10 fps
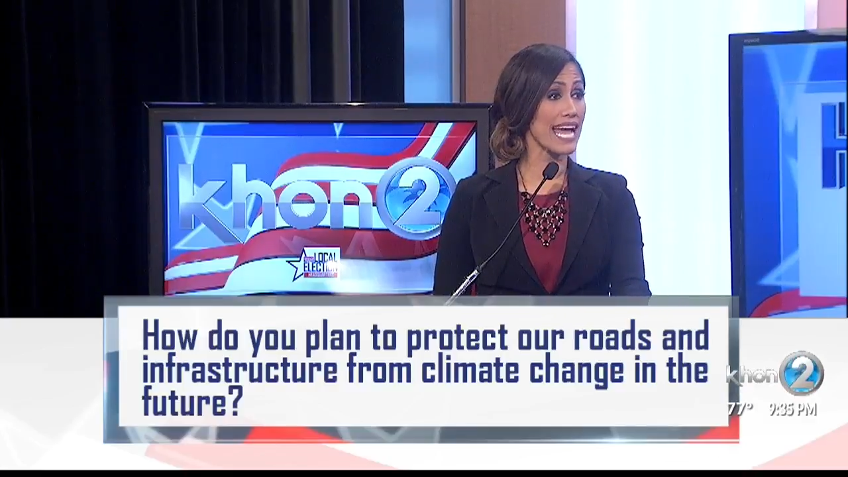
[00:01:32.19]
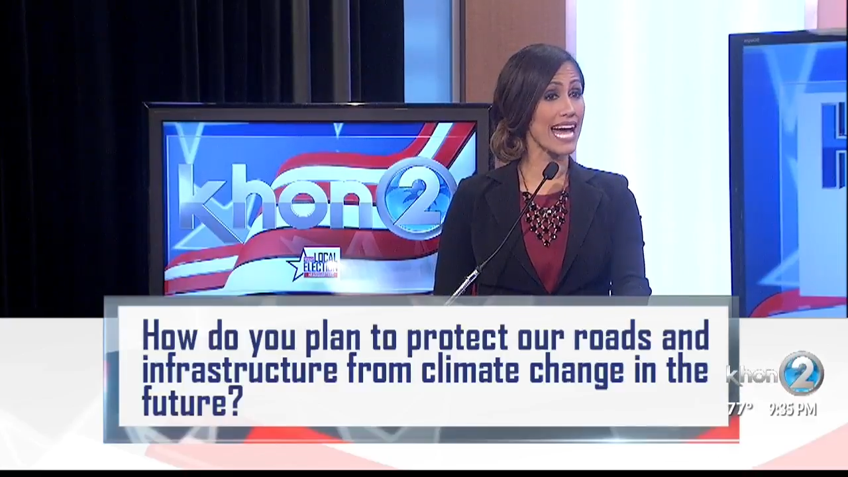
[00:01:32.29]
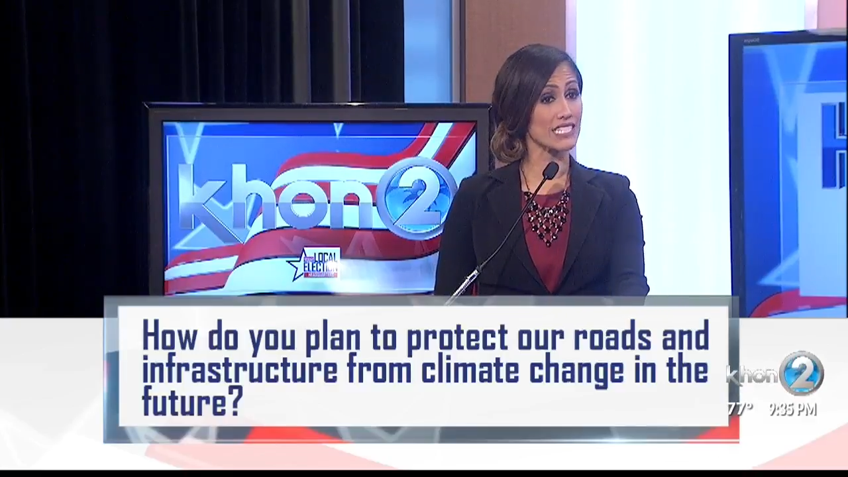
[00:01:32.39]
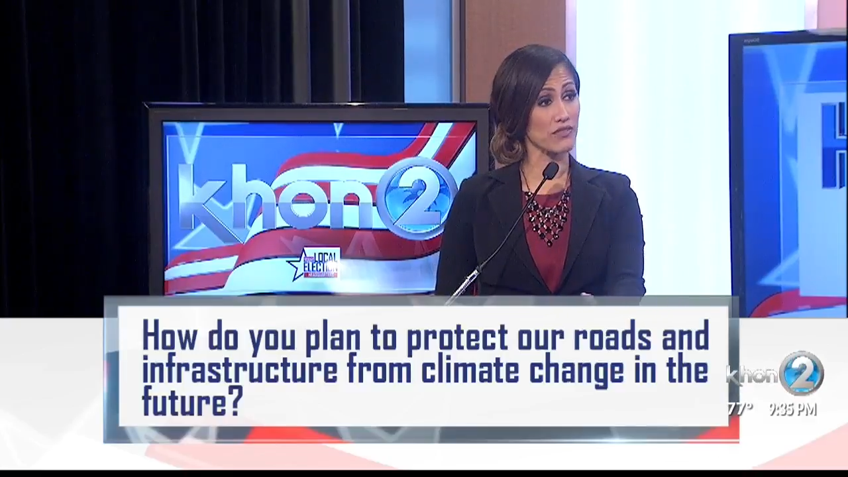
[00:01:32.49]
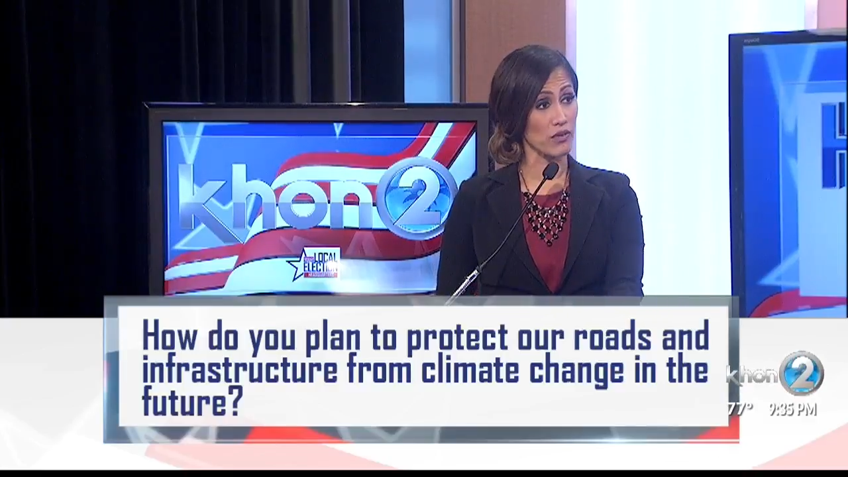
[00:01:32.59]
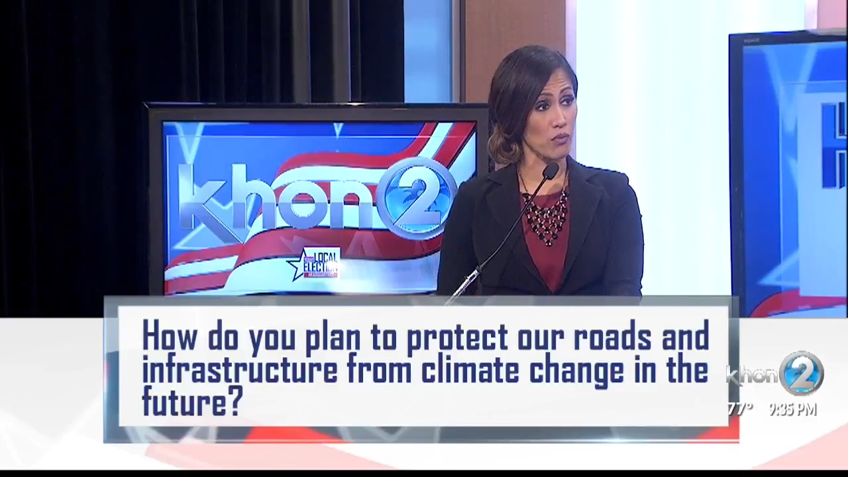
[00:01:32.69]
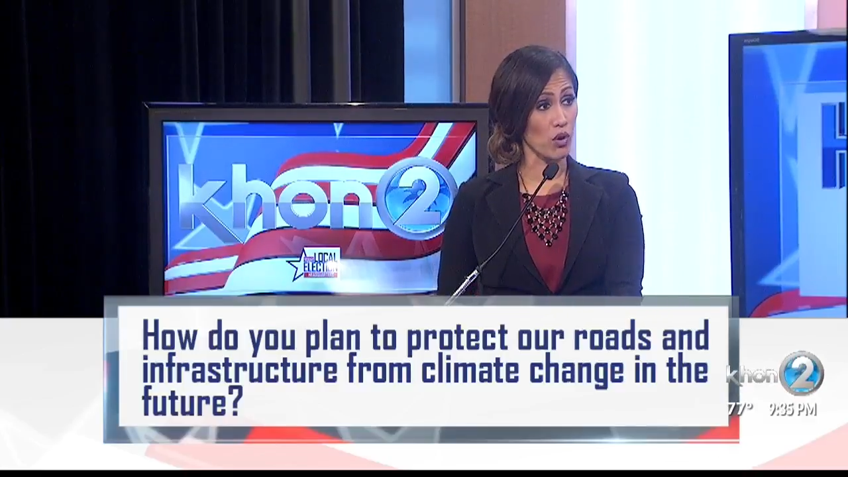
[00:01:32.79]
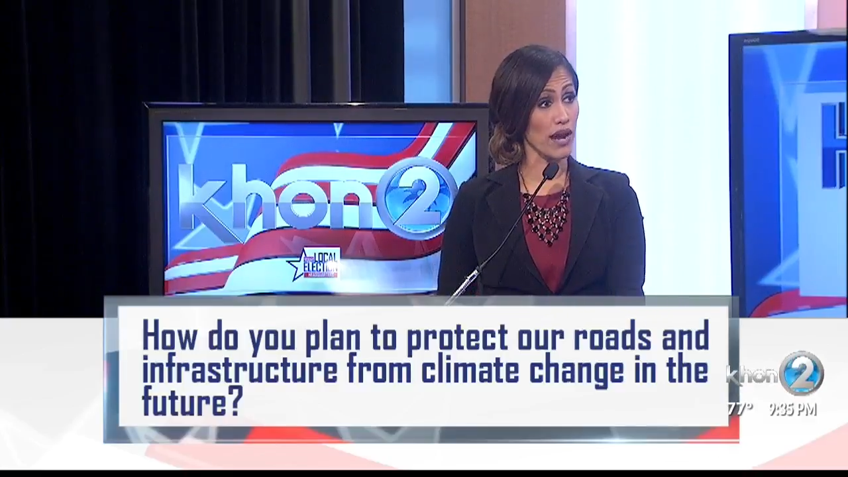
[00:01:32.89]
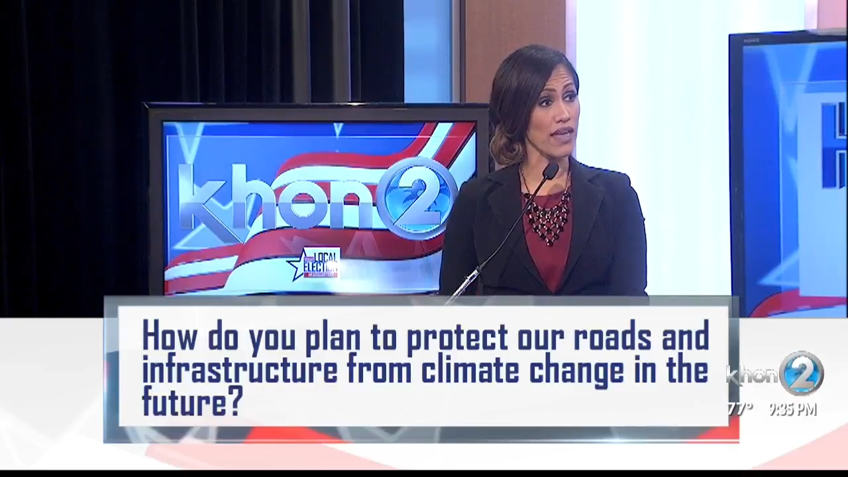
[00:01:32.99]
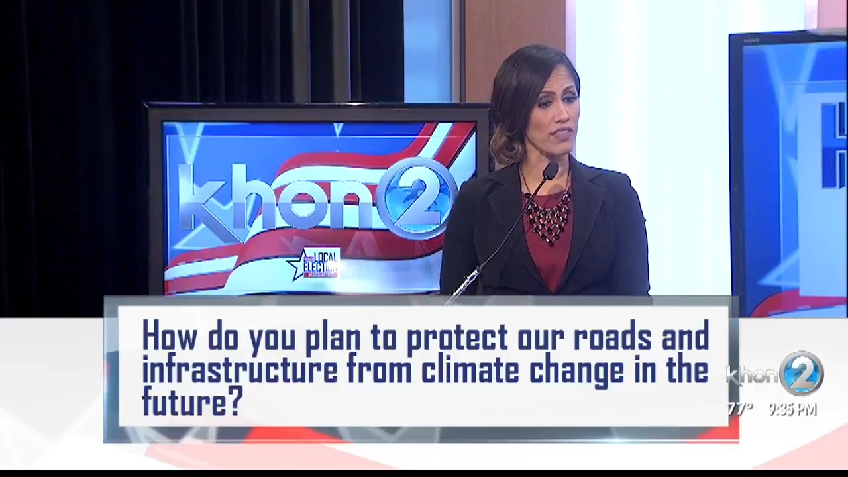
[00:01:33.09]
ask for
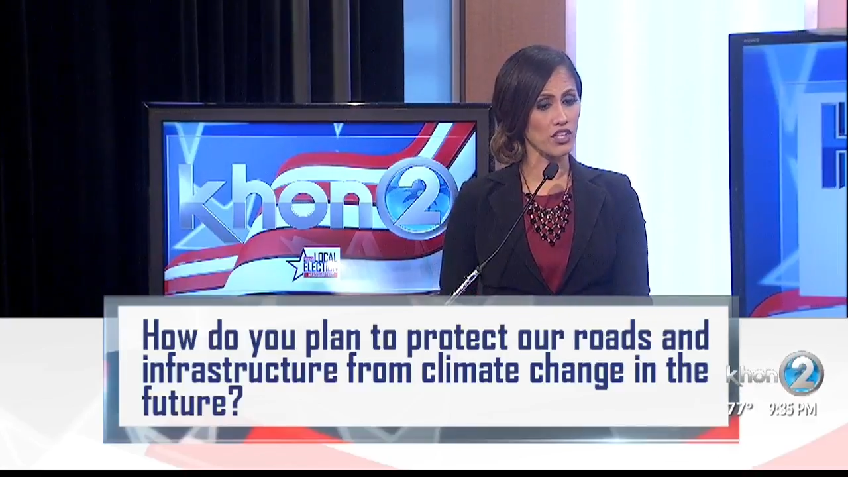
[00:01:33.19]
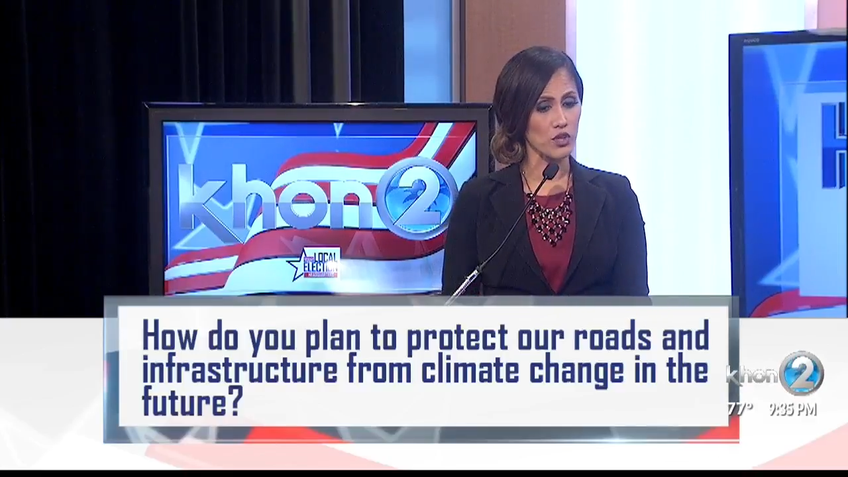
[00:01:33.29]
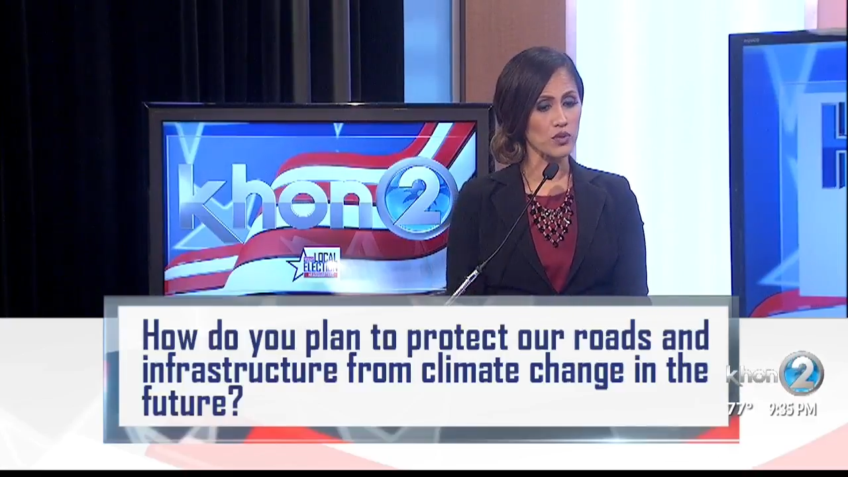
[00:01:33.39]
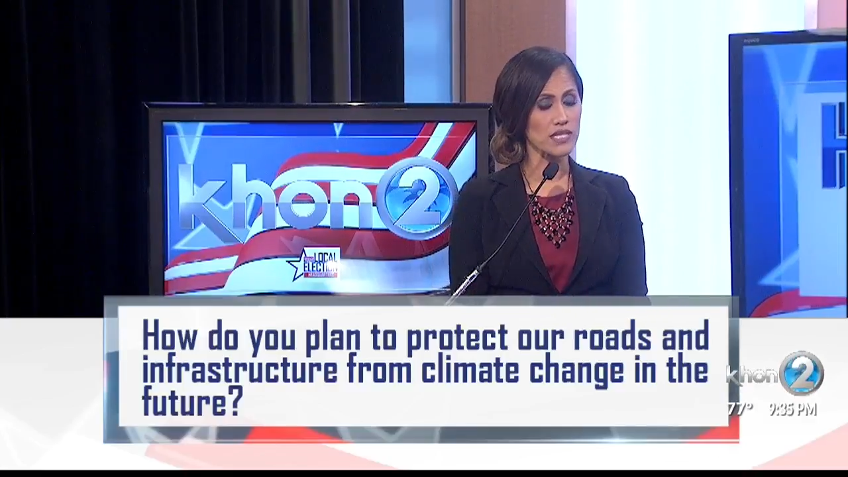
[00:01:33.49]
more and then use